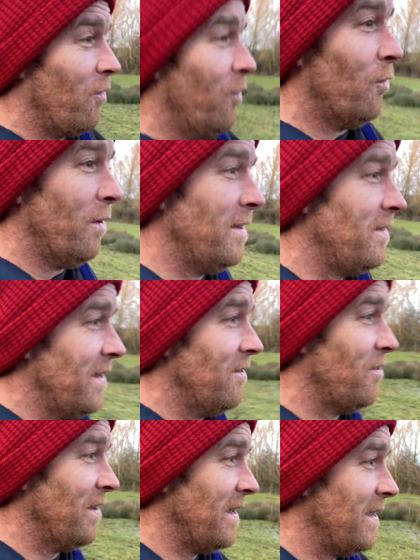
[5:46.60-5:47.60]
for it
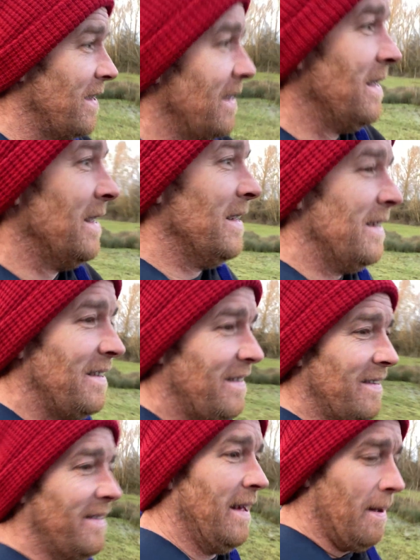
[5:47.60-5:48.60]
seriously this
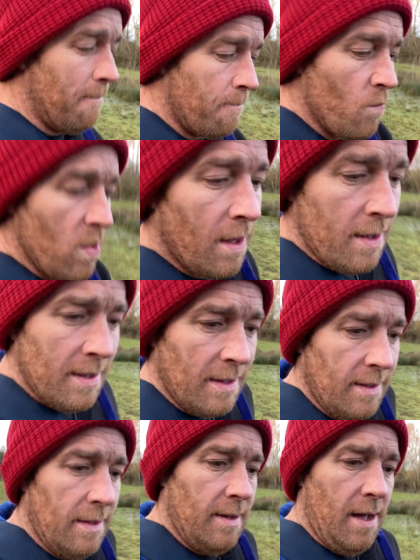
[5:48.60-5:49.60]
is um,
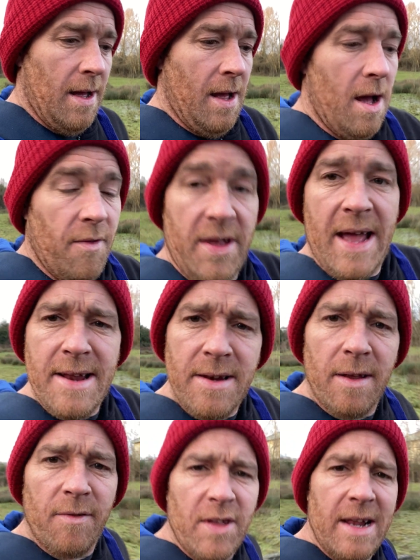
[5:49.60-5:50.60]
at the
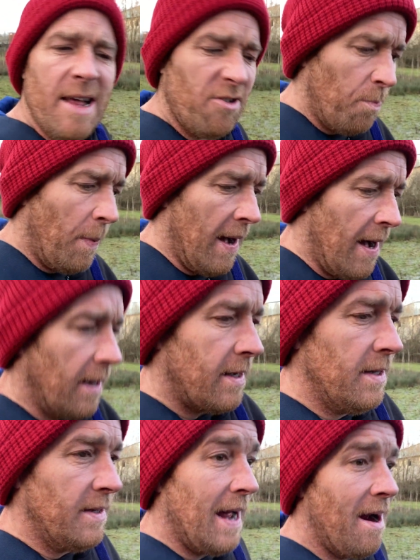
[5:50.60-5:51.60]
end of the leisure park
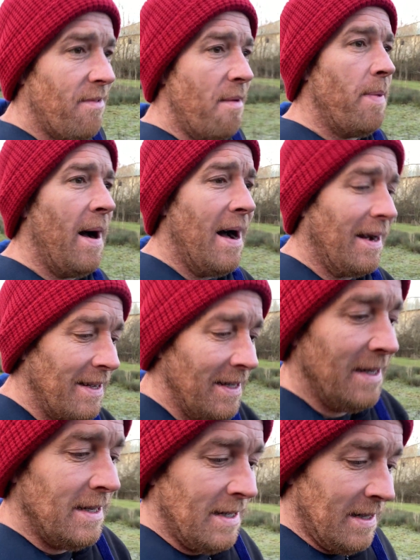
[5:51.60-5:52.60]
the caravan park
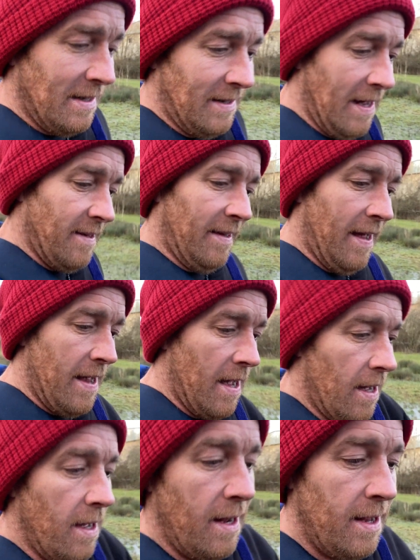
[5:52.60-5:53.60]
there's a,
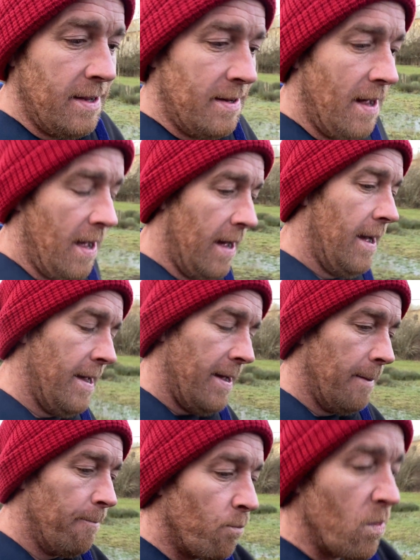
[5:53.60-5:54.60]
uh, a
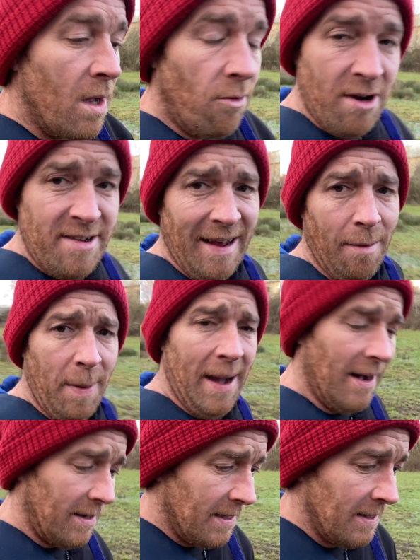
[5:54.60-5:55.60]
um, retail
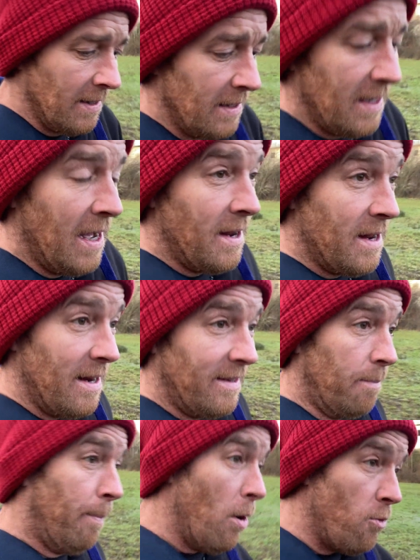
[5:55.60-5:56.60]
park and then
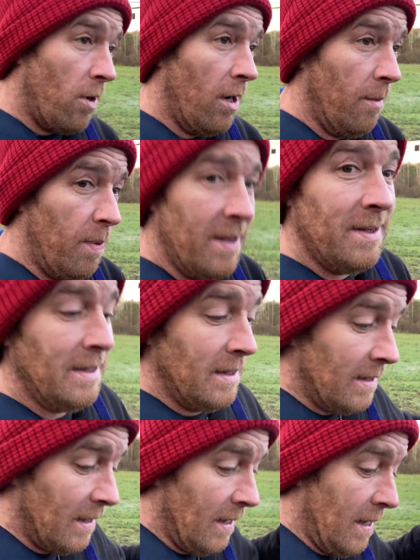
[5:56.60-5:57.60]
there's a boat club
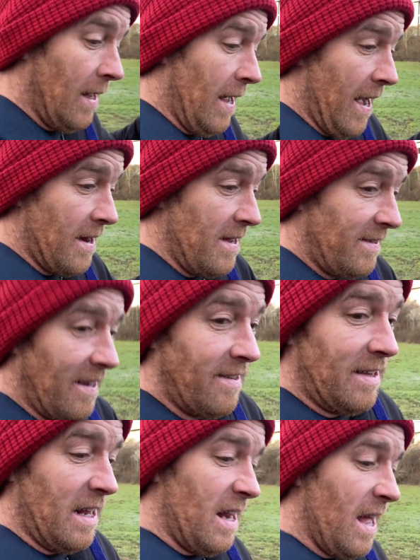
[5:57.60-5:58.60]
and this
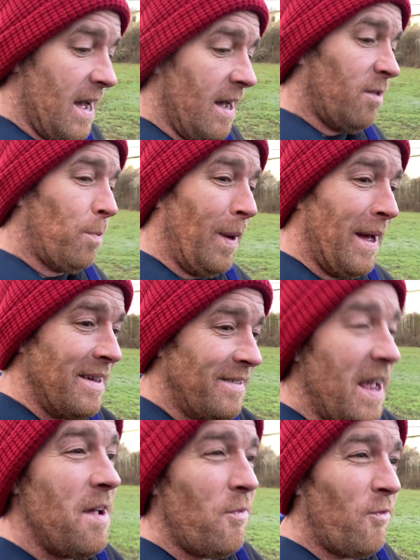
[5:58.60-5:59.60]
is the last place
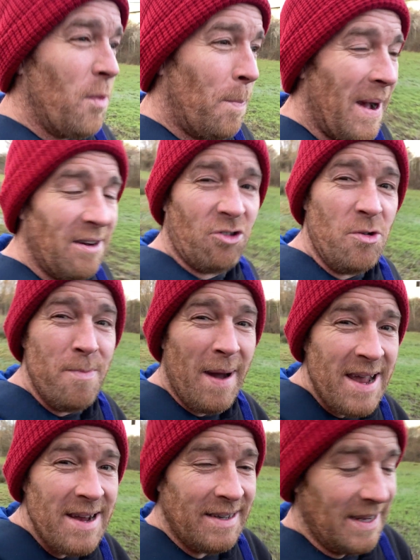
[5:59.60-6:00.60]
if the battery
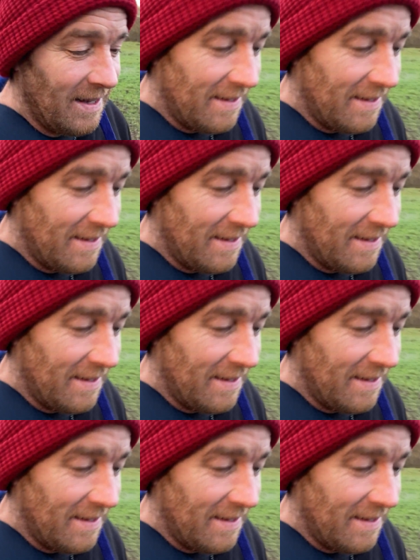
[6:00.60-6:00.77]
made it